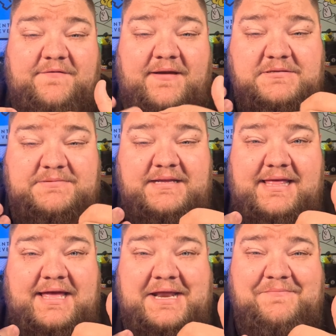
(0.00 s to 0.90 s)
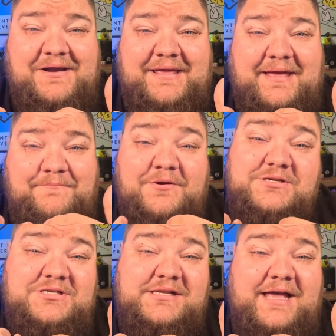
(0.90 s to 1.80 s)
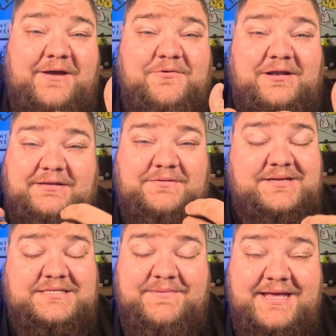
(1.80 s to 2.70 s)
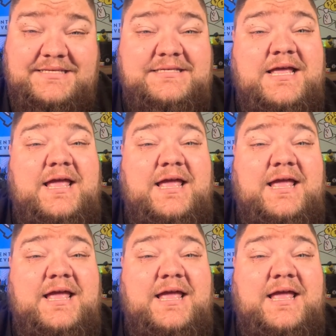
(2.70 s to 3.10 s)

But if I'm spending that kind of money, personally, I want a little bit of space.